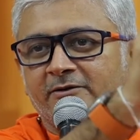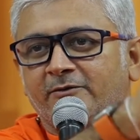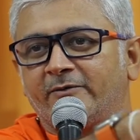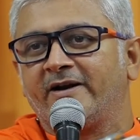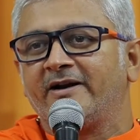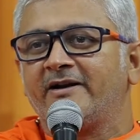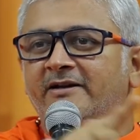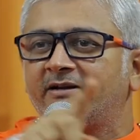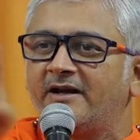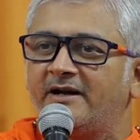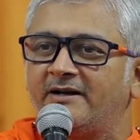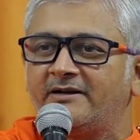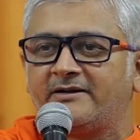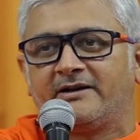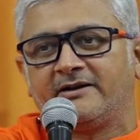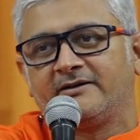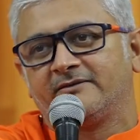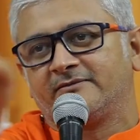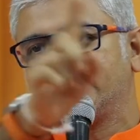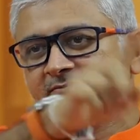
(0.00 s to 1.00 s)
20 and
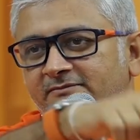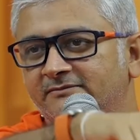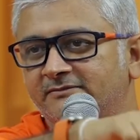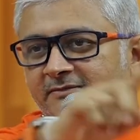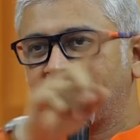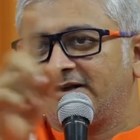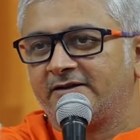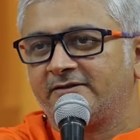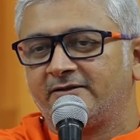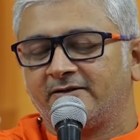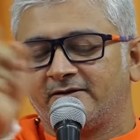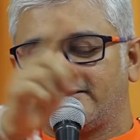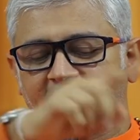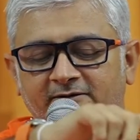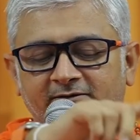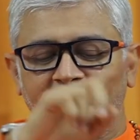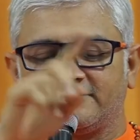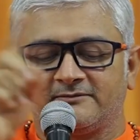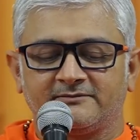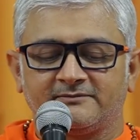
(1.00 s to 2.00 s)
10. That's the
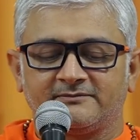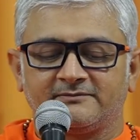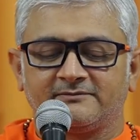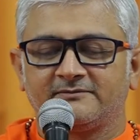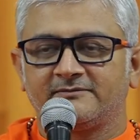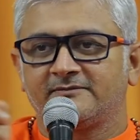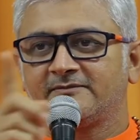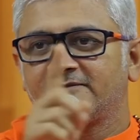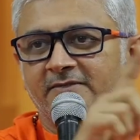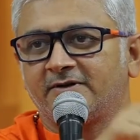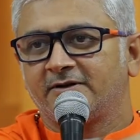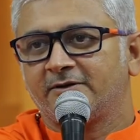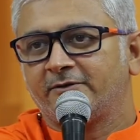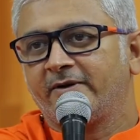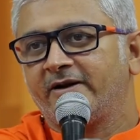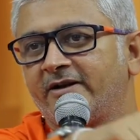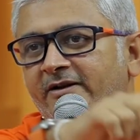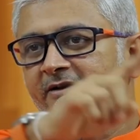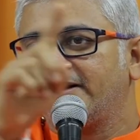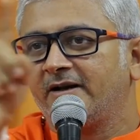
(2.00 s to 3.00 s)
round.
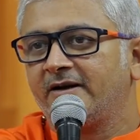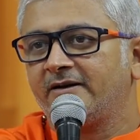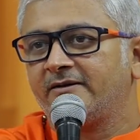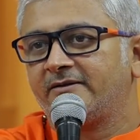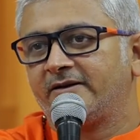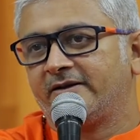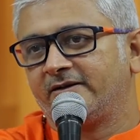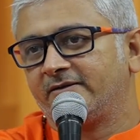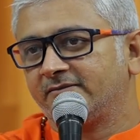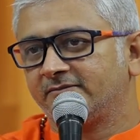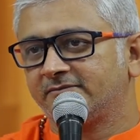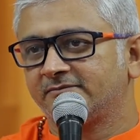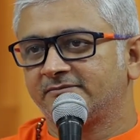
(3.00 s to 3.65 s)
20 and 10.